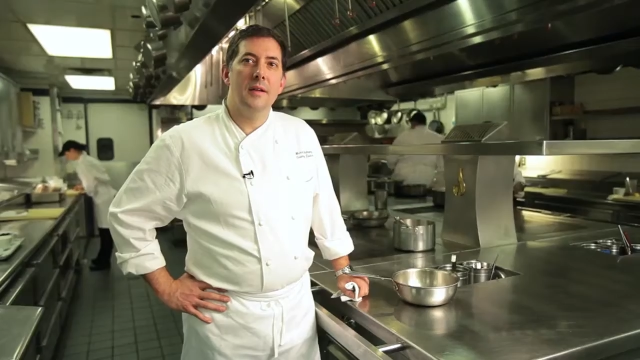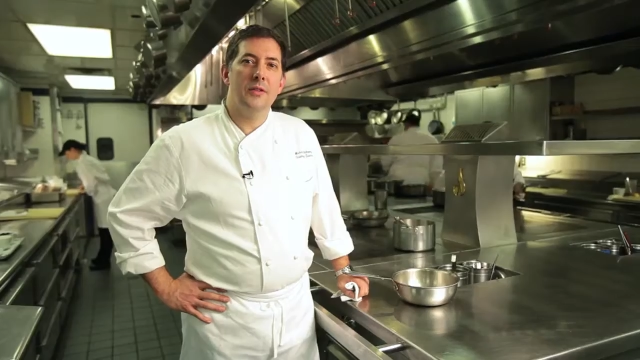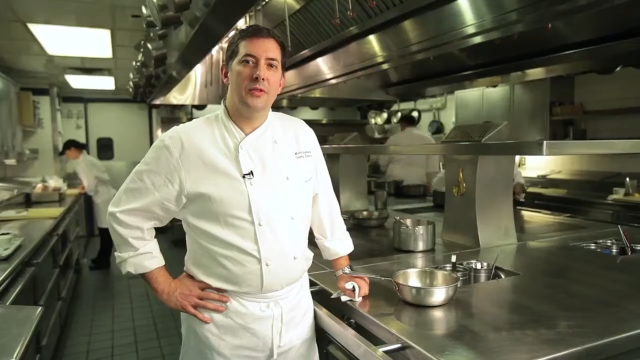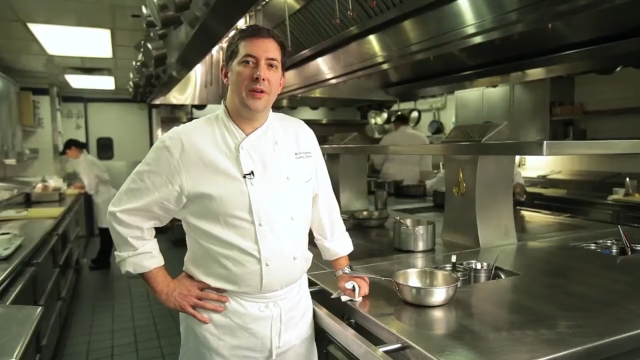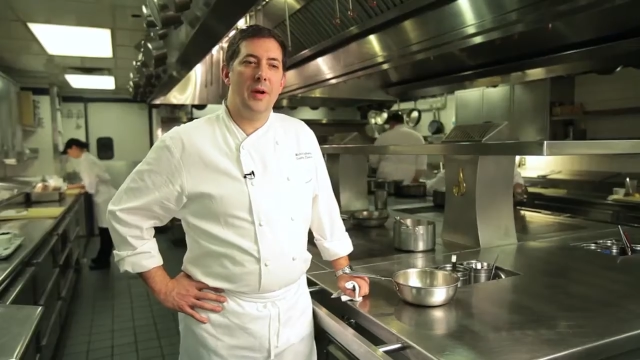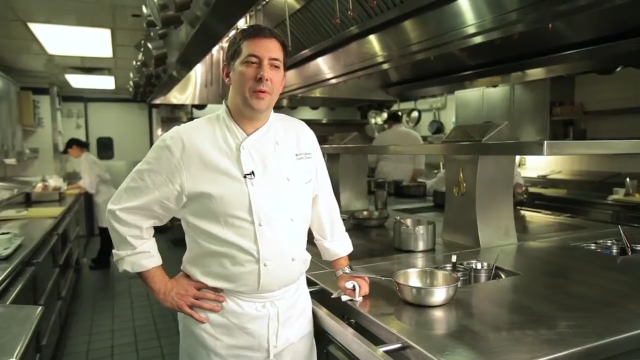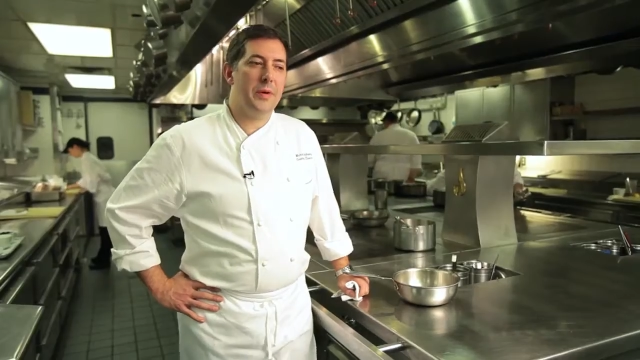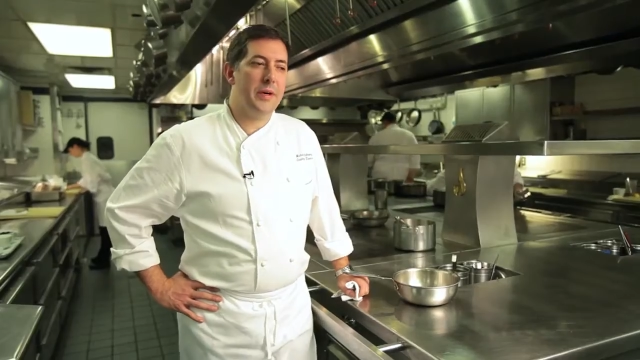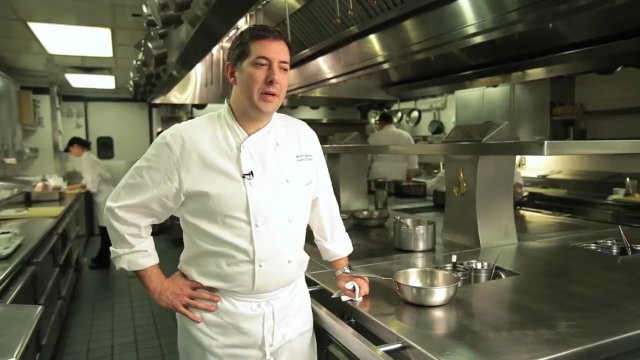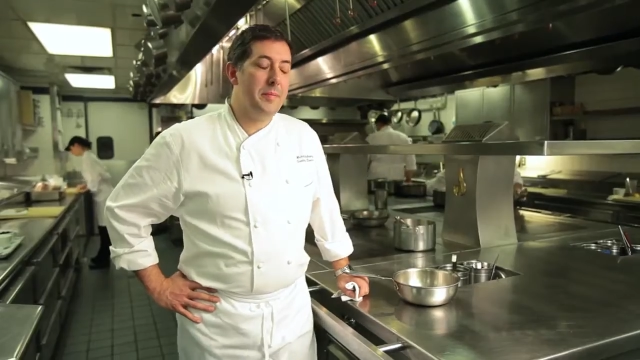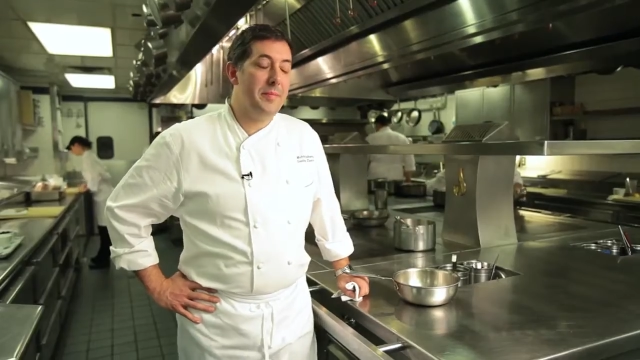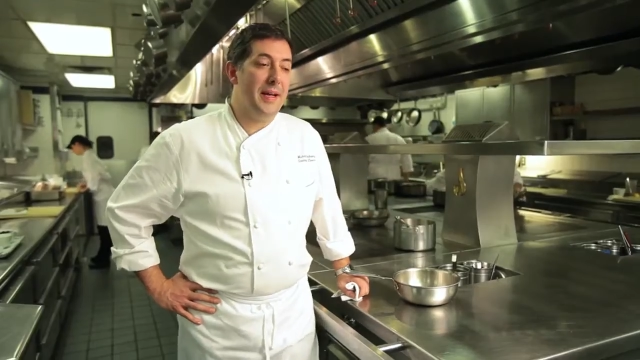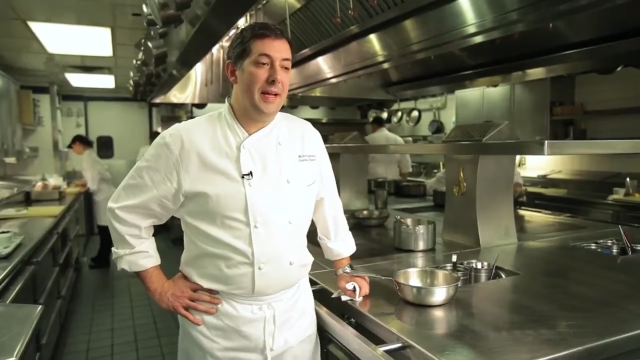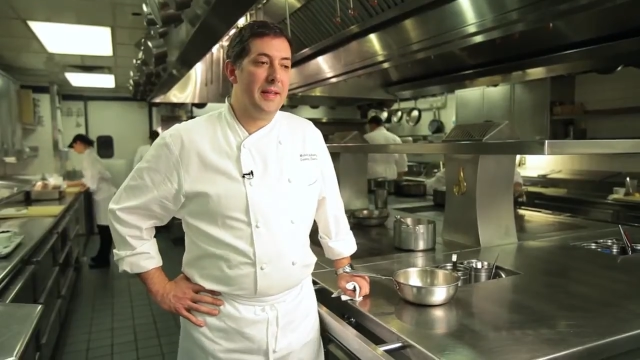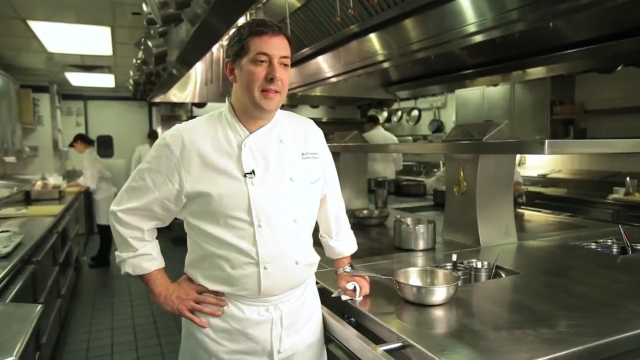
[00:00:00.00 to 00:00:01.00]
So now we're gonna
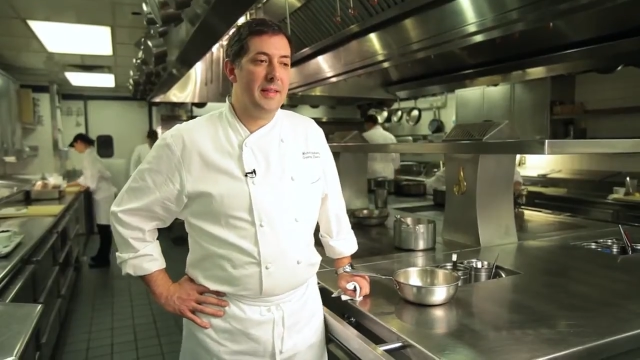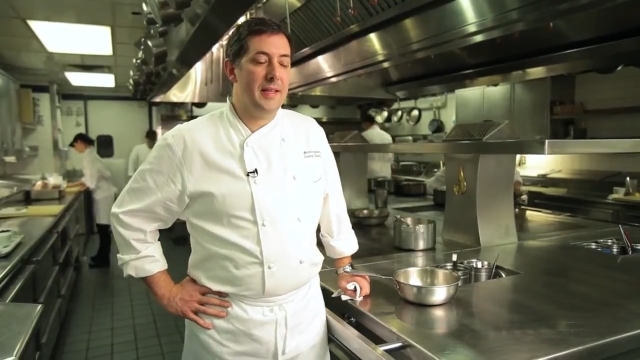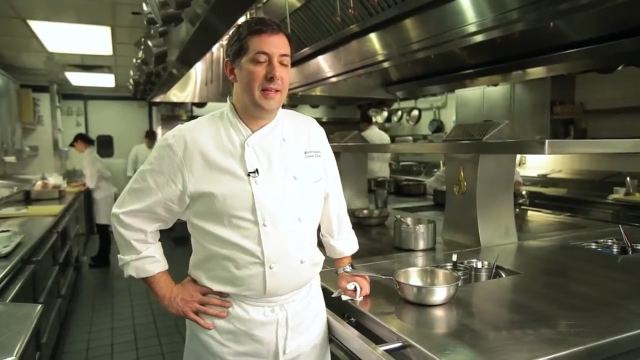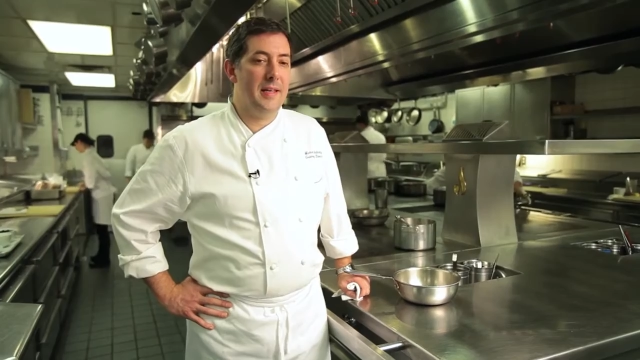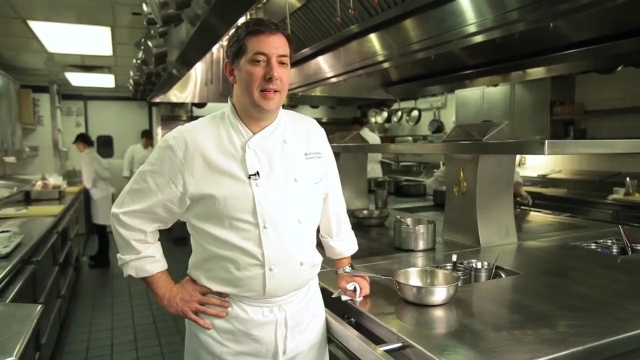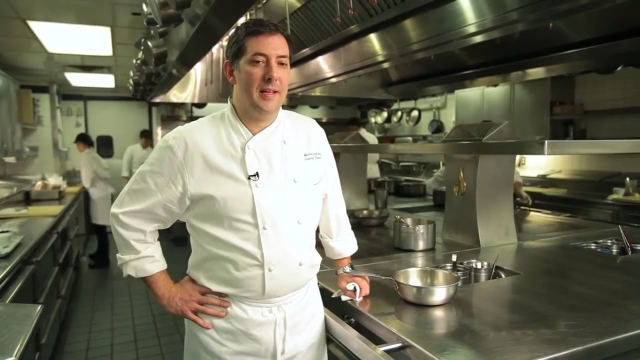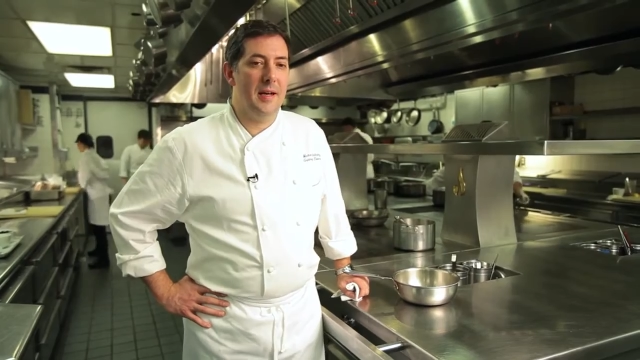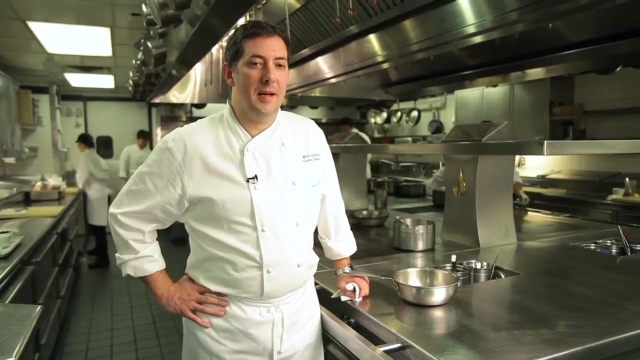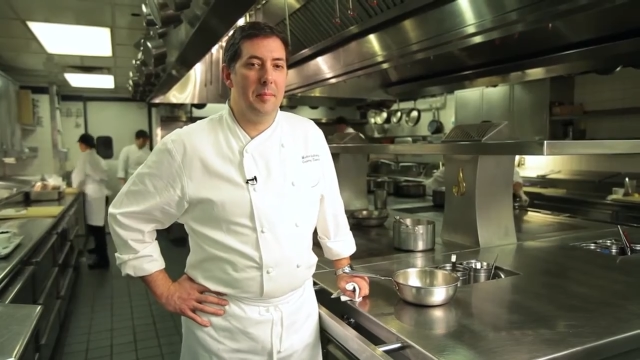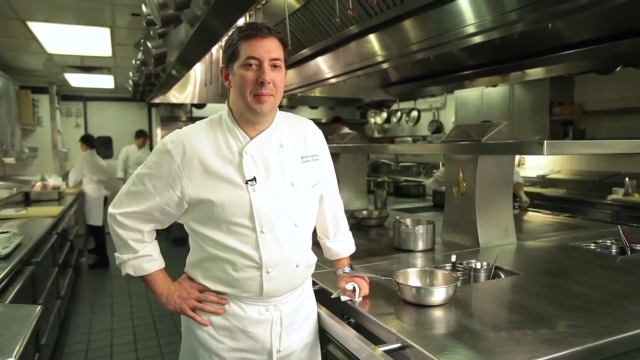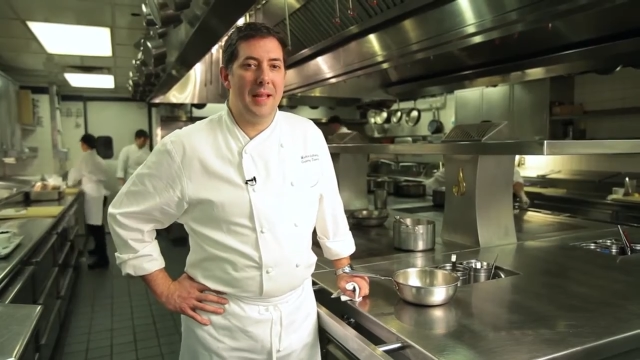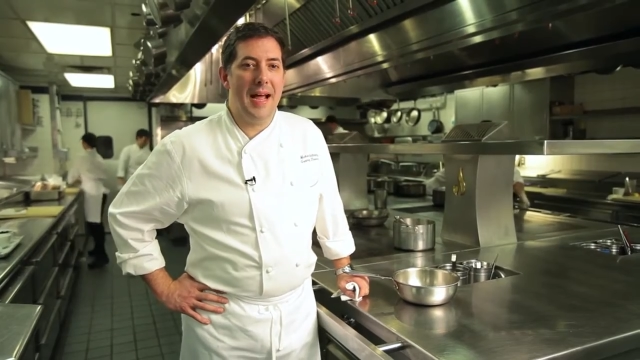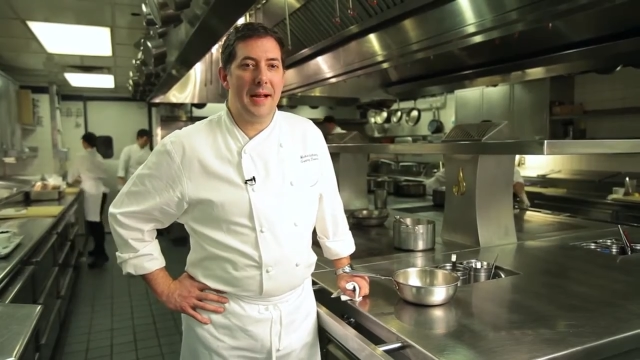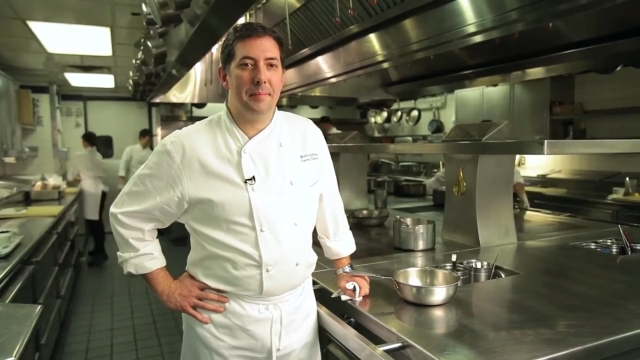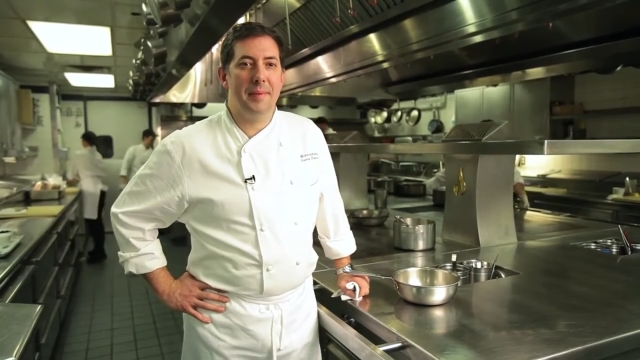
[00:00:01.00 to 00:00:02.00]
make the
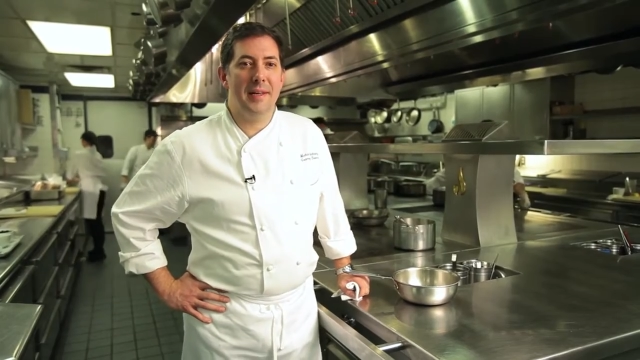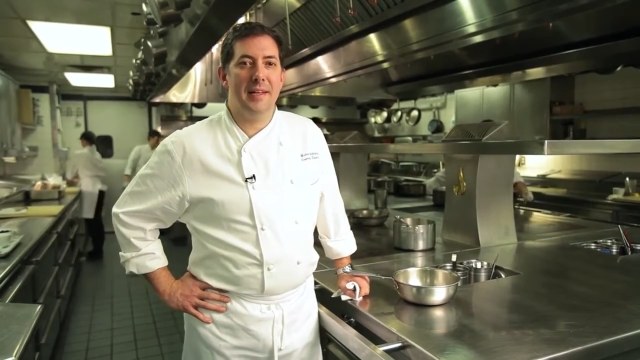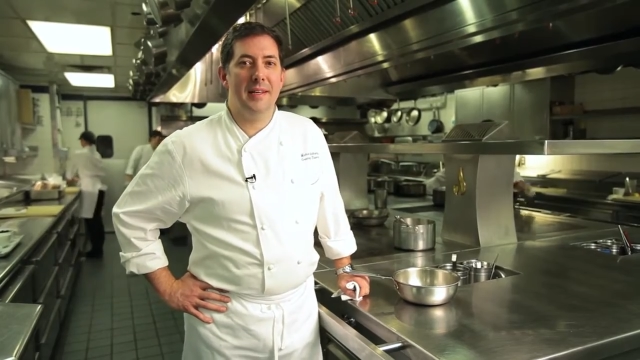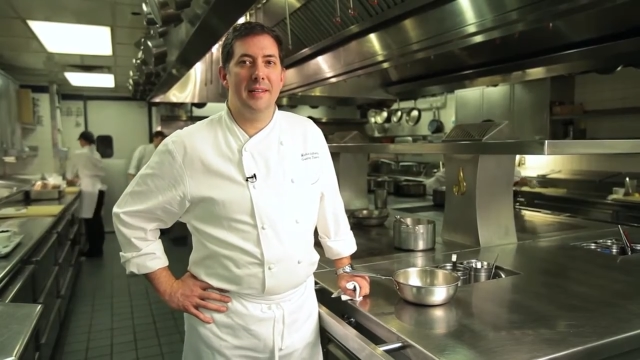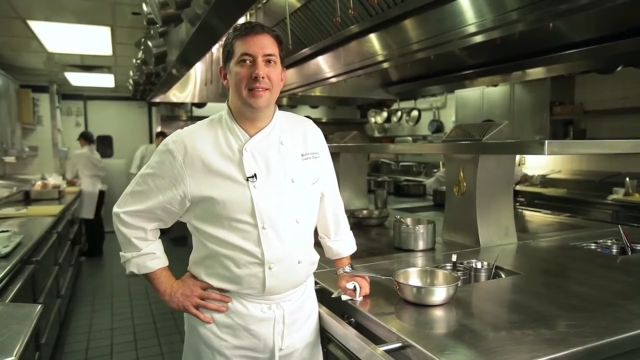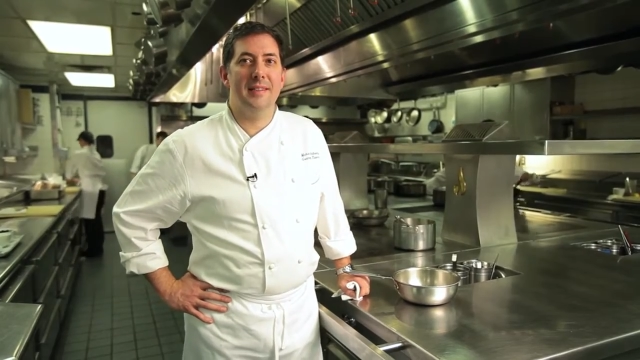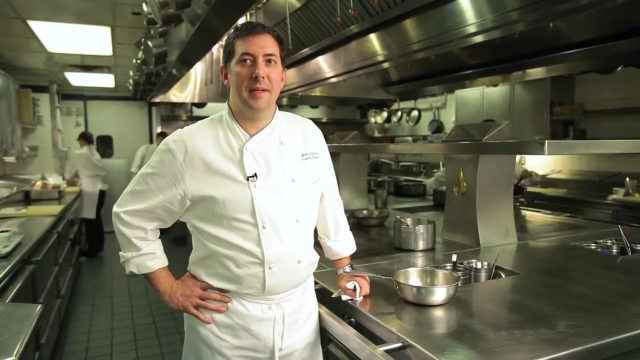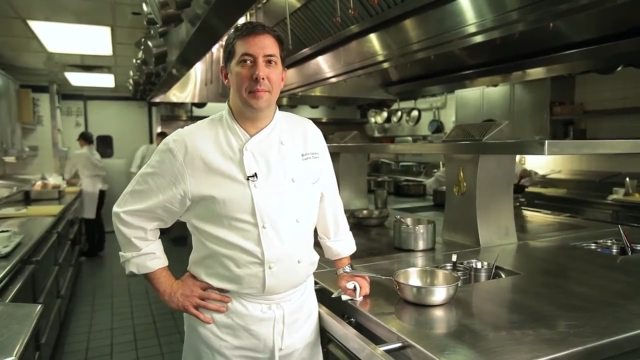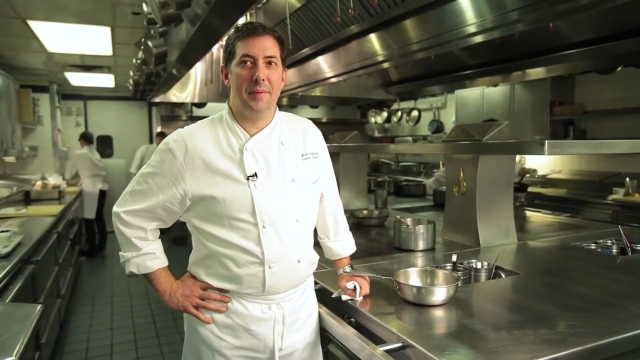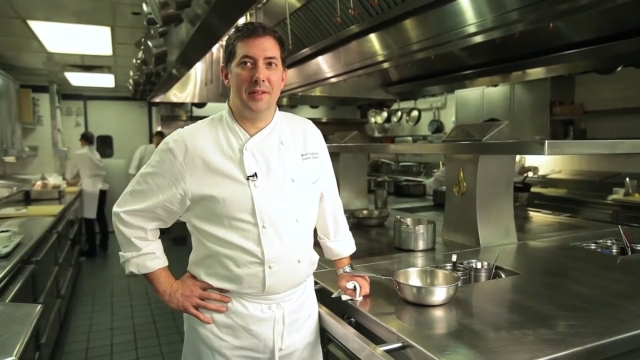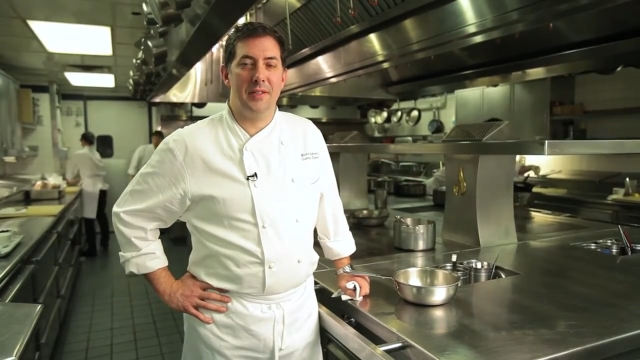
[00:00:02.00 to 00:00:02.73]
black bean dipping